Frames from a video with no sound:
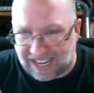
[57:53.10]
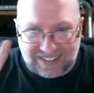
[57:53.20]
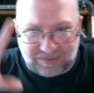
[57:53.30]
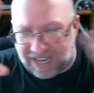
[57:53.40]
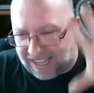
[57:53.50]

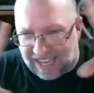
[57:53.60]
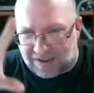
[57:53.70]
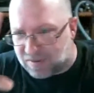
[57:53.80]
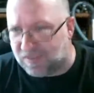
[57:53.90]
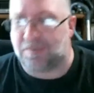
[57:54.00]
We got a lot of
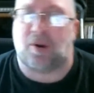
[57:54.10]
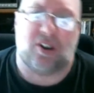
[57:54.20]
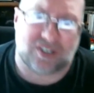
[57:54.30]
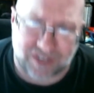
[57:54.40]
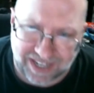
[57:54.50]
moving
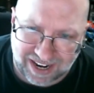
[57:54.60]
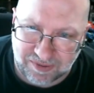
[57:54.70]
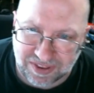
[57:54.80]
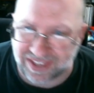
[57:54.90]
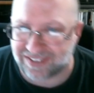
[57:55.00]
parts right now with that,